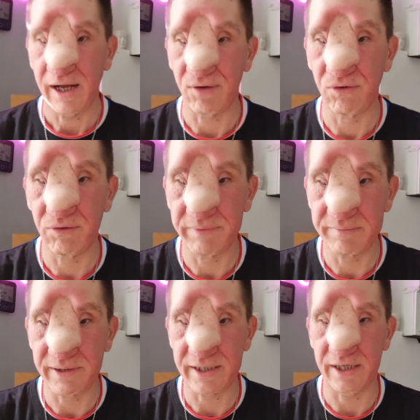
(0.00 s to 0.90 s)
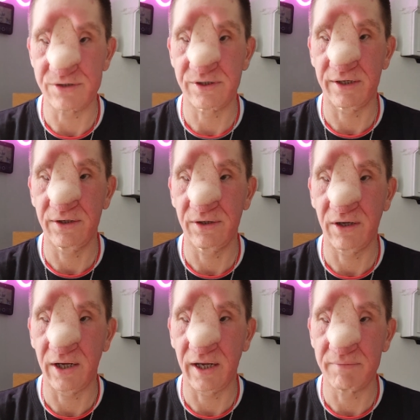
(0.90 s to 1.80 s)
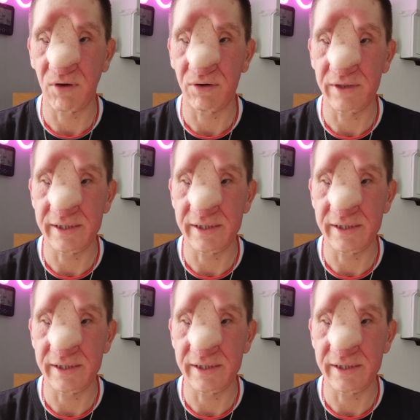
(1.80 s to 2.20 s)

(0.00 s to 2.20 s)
at home in my kitchen on